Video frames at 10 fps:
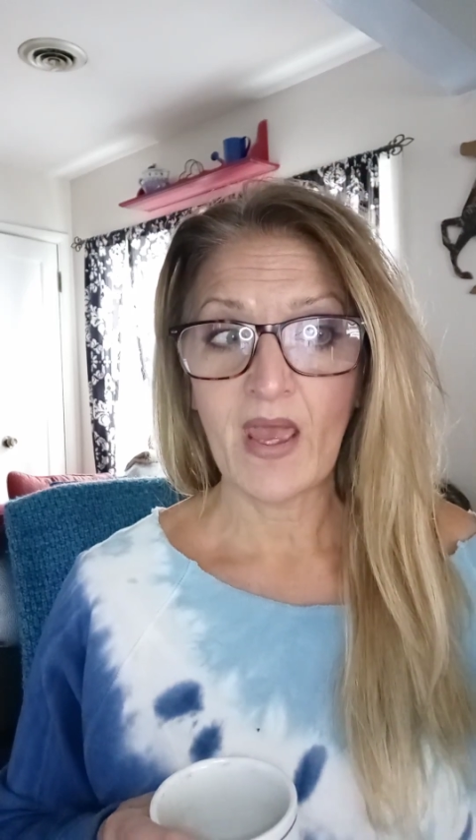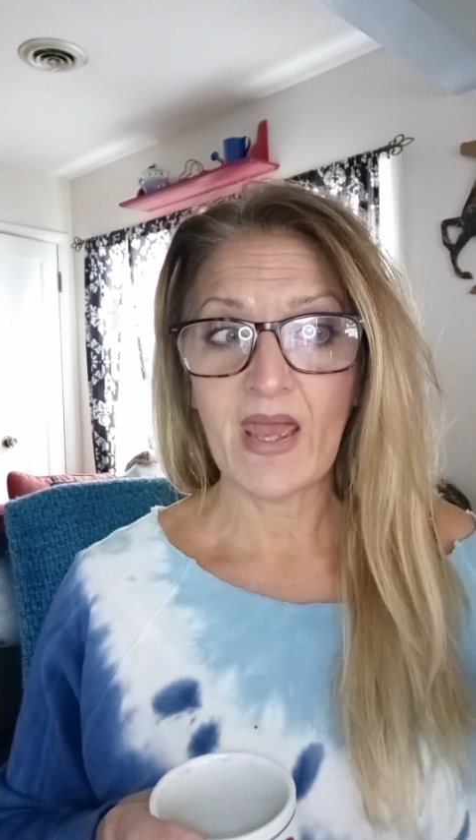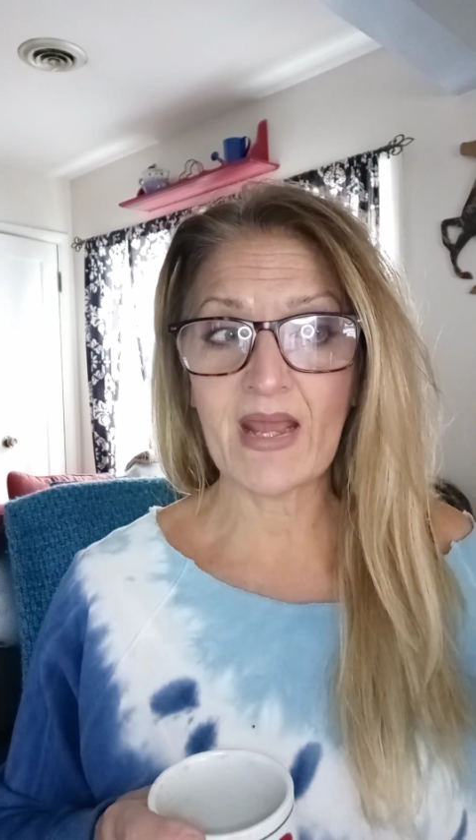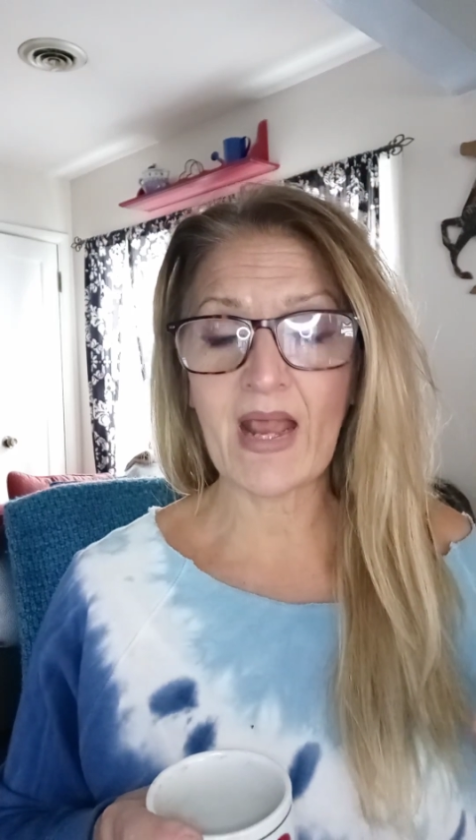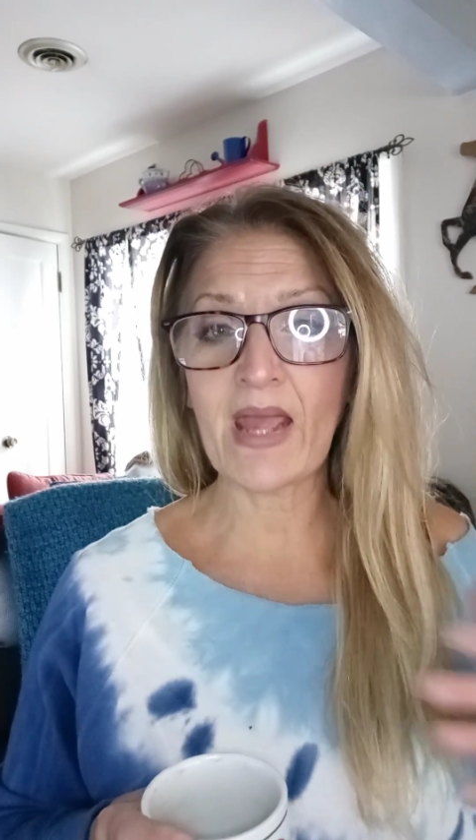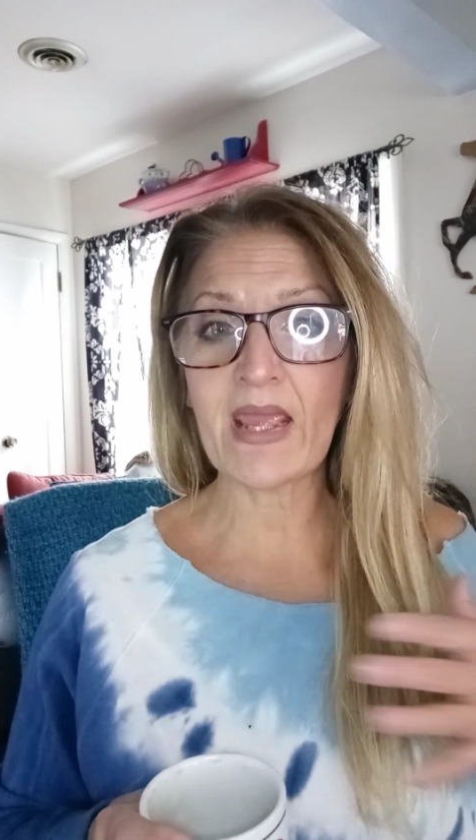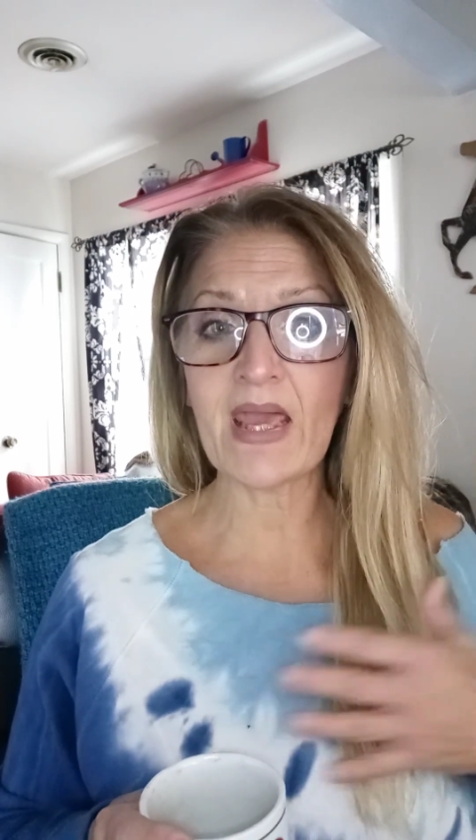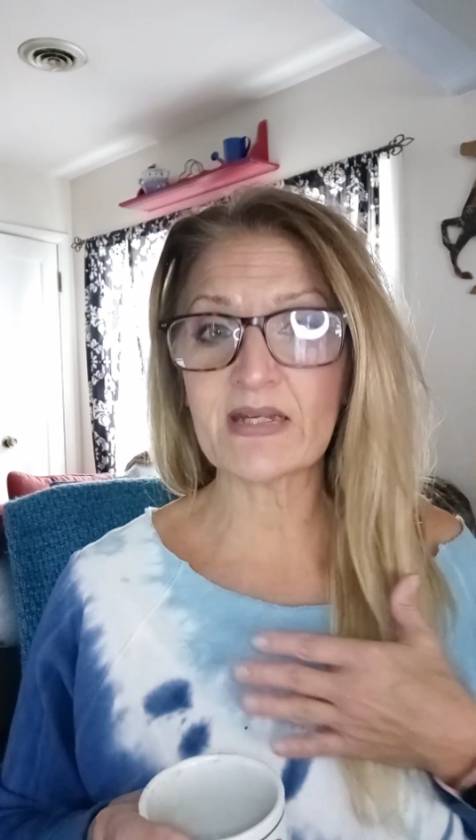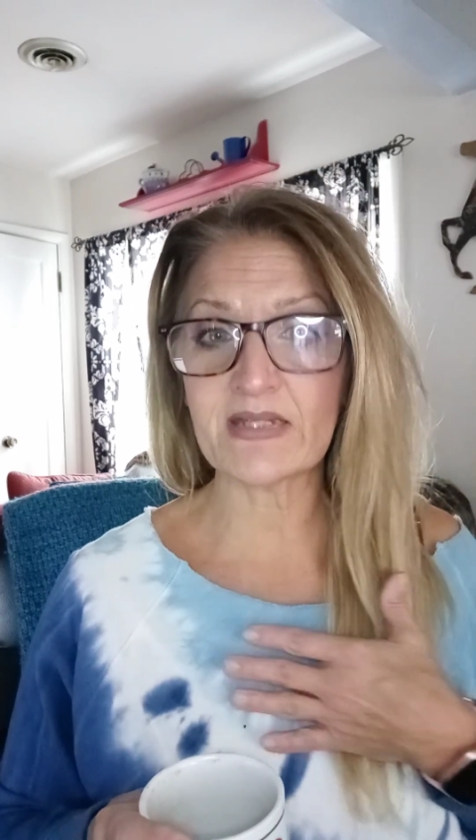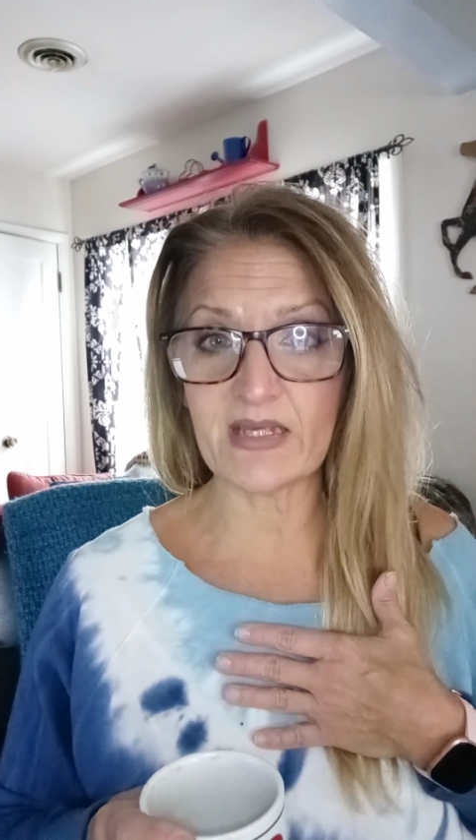And I
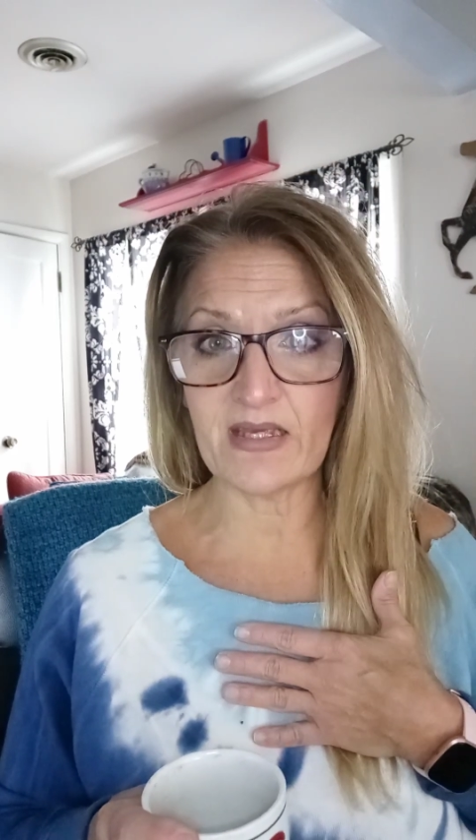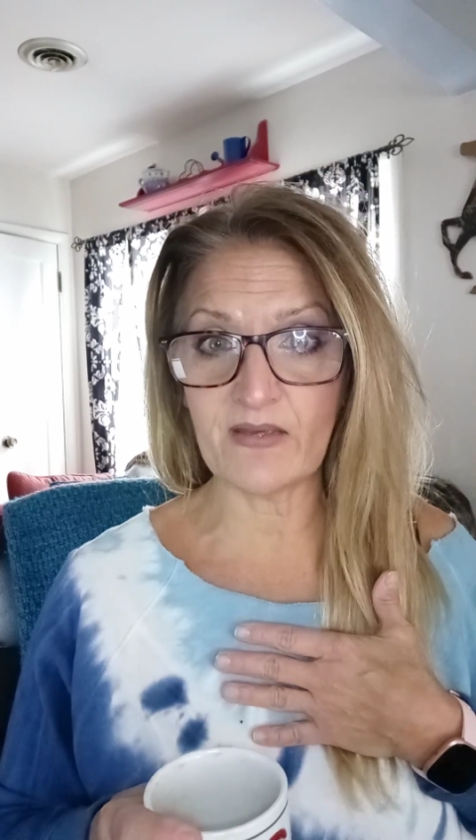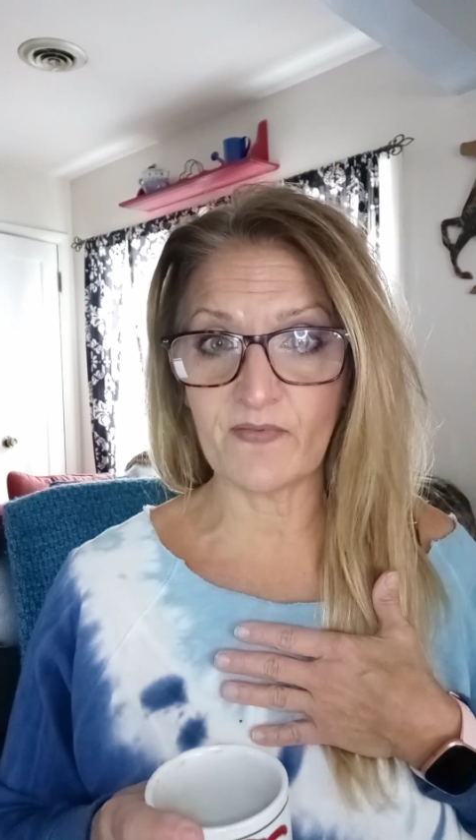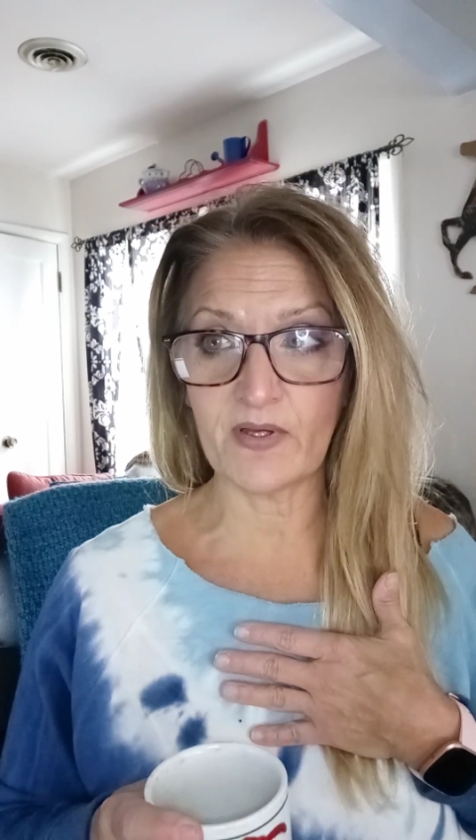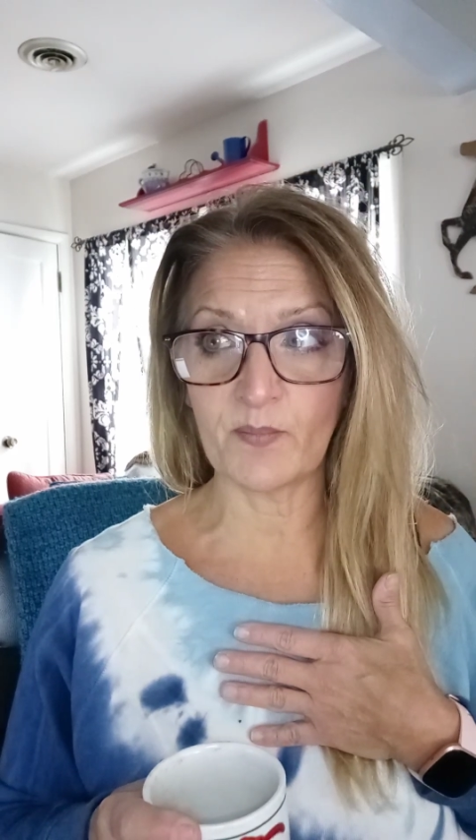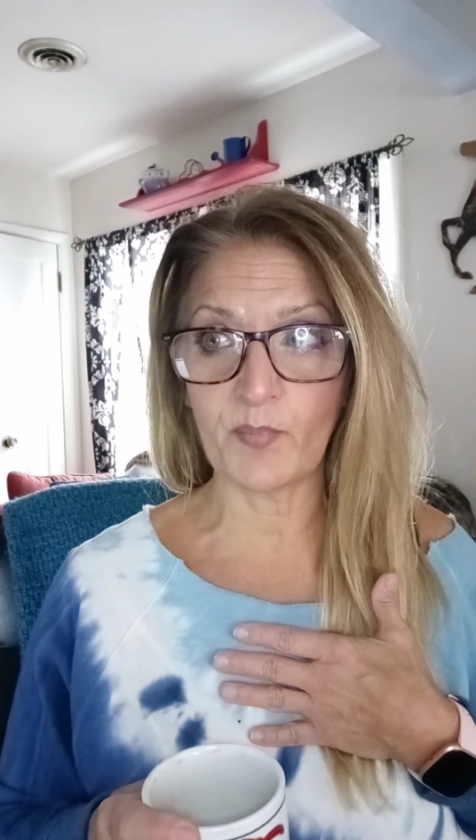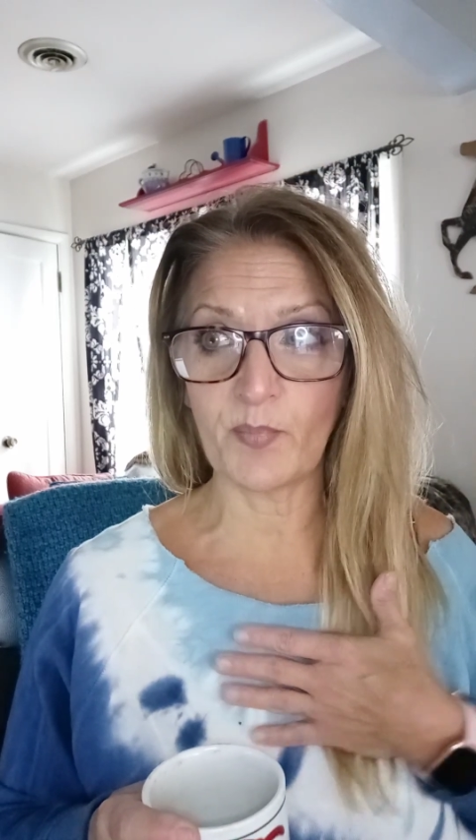had to even